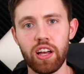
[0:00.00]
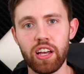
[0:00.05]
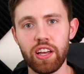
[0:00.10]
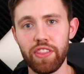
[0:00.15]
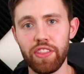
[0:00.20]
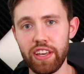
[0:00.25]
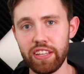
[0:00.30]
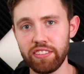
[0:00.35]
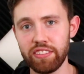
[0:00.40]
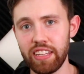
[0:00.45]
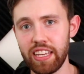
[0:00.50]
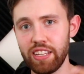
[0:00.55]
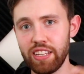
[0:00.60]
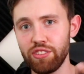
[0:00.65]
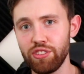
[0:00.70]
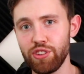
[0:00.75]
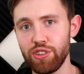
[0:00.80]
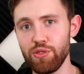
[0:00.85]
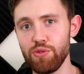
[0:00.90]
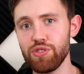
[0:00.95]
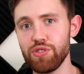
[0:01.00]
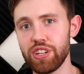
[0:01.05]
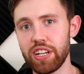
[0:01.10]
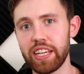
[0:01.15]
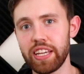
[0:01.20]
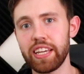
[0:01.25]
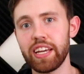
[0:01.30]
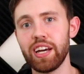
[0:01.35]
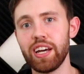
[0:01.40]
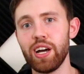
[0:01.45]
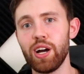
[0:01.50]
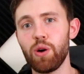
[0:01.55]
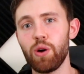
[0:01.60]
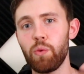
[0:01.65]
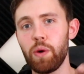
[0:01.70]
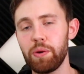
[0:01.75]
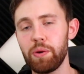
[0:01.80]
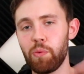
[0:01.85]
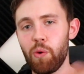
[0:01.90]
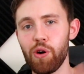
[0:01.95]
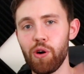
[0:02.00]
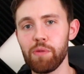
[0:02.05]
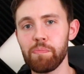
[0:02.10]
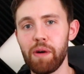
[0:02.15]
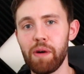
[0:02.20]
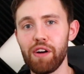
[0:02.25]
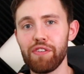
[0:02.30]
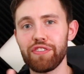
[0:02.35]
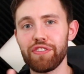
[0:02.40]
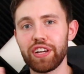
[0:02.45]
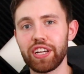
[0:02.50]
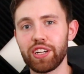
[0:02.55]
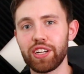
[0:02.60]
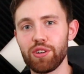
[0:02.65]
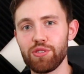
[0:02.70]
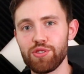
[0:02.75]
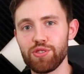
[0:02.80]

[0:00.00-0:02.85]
This is usually when Warren Buffett goes